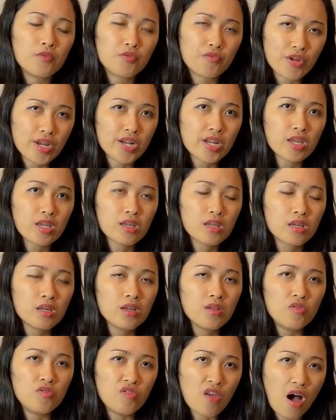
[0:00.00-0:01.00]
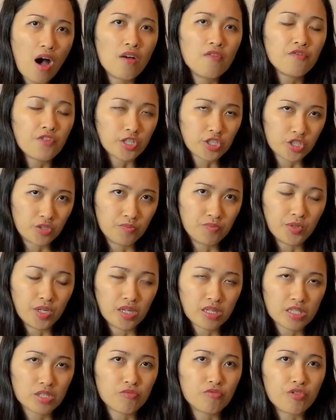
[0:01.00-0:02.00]
reading nonfiction
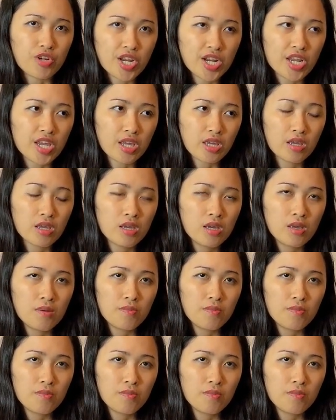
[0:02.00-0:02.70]
books, reading